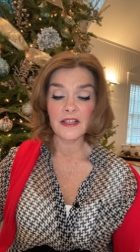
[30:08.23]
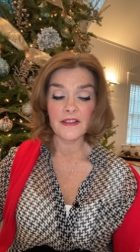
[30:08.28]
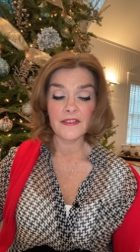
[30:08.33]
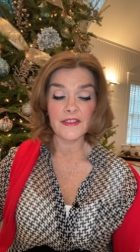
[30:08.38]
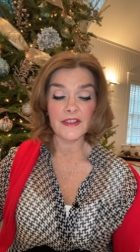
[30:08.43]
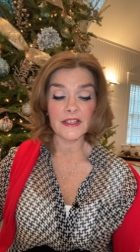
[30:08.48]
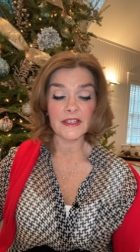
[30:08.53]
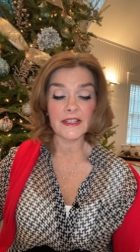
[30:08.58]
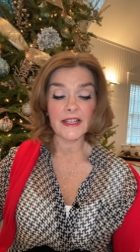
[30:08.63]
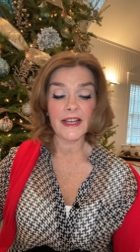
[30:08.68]

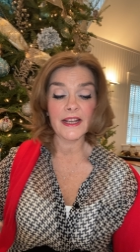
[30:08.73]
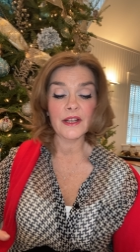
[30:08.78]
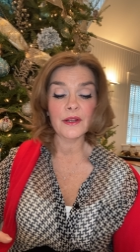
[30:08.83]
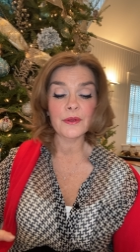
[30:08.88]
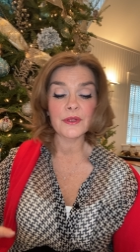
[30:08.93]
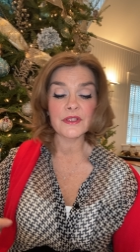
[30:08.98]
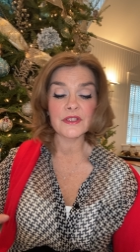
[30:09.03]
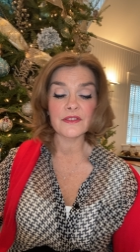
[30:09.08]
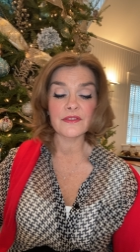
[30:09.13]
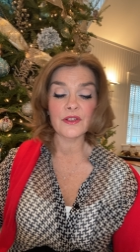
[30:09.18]
the
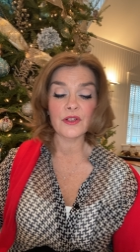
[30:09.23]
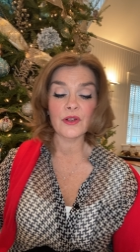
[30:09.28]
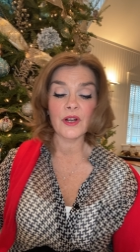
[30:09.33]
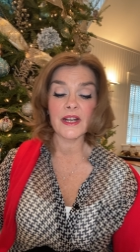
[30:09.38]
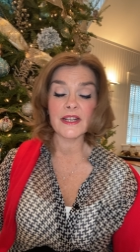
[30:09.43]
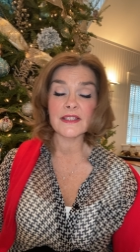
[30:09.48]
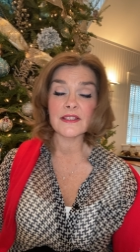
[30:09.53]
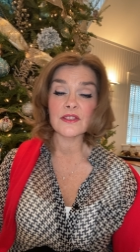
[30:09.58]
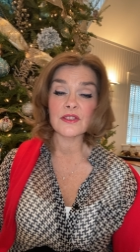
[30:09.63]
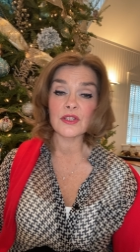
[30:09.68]
language of
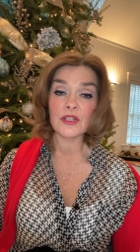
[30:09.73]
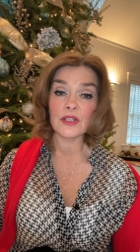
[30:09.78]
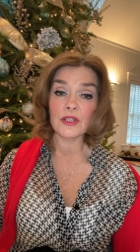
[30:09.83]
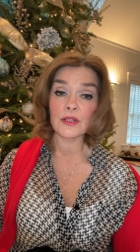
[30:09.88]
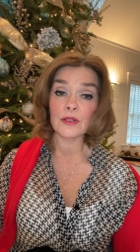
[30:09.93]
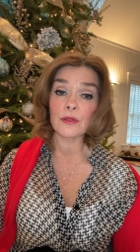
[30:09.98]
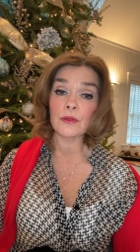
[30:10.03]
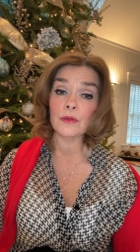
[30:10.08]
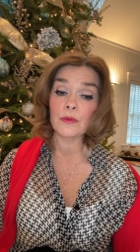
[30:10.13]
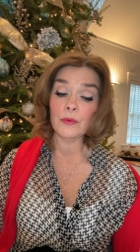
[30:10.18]
Christ to
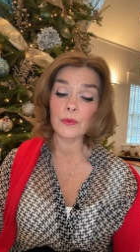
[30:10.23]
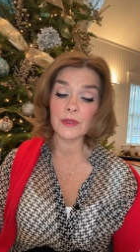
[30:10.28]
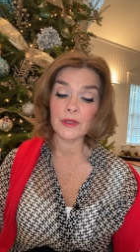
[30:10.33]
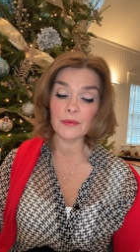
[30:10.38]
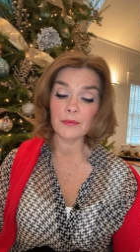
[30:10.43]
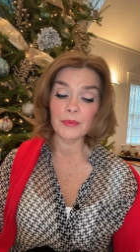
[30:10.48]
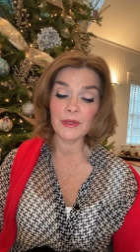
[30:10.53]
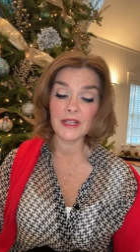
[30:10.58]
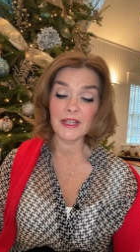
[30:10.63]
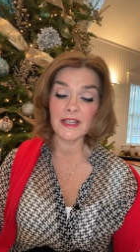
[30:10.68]
you will
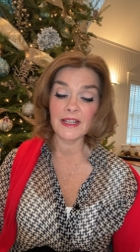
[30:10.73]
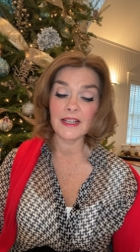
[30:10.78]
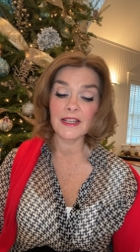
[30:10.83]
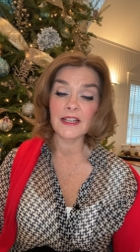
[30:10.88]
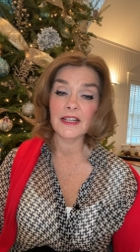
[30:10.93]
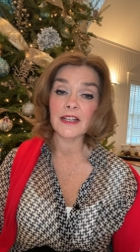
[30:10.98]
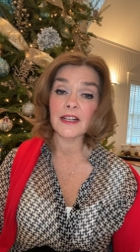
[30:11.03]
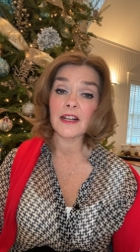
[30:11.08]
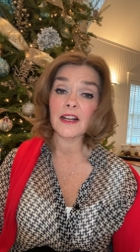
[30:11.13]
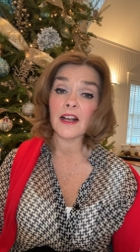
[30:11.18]
be
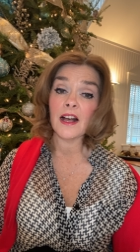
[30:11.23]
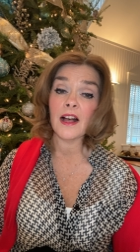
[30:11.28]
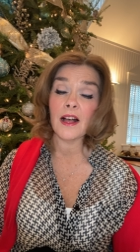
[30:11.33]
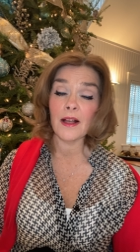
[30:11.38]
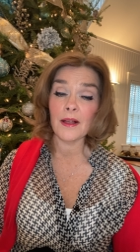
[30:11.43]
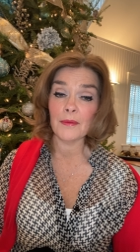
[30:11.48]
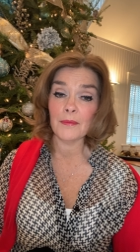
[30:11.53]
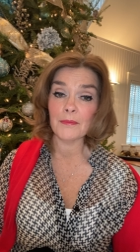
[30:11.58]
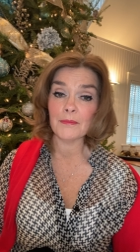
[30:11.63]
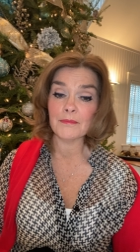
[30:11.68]

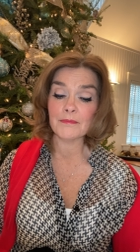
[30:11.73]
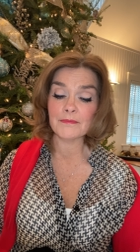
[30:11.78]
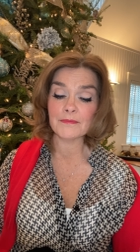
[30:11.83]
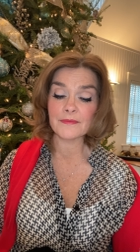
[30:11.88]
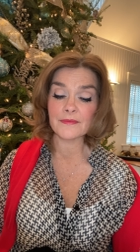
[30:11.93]
Come.